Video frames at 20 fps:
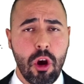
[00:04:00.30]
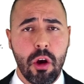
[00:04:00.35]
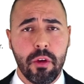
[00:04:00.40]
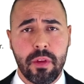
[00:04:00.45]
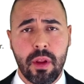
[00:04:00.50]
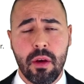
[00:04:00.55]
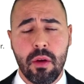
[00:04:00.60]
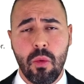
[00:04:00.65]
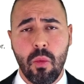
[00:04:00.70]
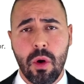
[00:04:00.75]

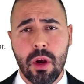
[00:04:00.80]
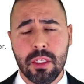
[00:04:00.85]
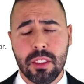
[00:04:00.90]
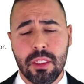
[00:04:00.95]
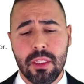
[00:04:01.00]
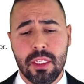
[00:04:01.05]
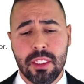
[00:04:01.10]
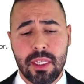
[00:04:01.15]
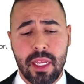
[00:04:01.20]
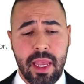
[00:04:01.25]
drawdown was
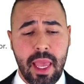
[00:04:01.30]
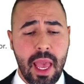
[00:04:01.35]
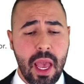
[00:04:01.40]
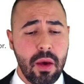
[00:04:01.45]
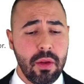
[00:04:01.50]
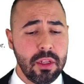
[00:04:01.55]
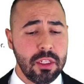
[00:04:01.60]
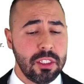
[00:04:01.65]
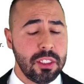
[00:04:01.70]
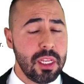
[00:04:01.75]
in this
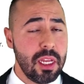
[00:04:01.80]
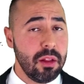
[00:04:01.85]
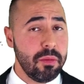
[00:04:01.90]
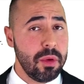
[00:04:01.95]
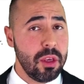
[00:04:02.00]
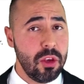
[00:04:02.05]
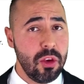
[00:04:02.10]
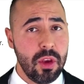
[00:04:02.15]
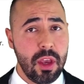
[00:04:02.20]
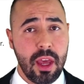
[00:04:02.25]
account, it's
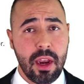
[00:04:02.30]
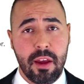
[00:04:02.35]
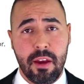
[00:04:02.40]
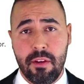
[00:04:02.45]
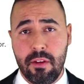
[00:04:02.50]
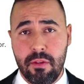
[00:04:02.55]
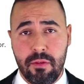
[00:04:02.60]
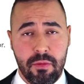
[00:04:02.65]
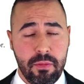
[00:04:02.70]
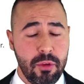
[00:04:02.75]
telling me you
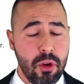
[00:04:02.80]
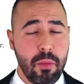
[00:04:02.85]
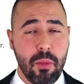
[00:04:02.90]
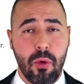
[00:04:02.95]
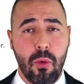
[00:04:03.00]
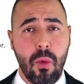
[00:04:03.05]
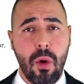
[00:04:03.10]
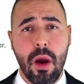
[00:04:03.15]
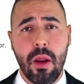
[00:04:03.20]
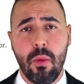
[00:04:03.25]
gotta,
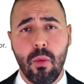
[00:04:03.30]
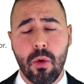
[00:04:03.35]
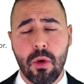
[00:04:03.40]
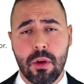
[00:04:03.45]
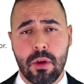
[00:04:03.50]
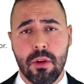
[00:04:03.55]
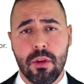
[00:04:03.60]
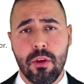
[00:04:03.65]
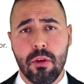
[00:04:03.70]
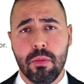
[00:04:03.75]
number one,
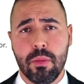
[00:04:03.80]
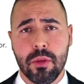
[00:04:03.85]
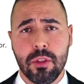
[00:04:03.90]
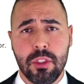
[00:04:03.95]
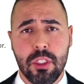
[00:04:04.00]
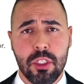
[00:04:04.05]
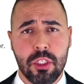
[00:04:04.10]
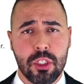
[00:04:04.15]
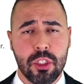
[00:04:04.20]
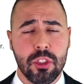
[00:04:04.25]
work on your
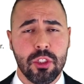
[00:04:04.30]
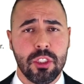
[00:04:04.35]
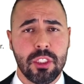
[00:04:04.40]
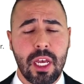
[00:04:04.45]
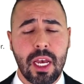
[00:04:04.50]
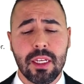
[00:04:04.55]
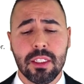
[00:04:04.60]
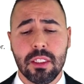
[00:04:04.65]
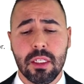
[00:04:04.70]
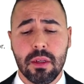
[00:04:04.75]
position
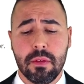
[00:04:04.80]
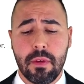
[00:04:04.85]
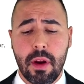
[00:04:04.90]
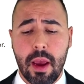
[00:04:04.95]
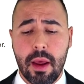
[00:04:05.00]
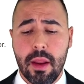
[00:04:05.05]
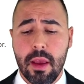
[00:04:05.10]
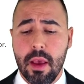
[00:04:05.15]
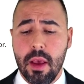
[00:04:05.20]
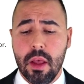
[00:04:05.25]
sizing,
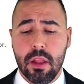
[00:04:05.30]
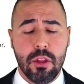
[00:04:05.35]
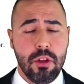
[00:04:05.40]
right?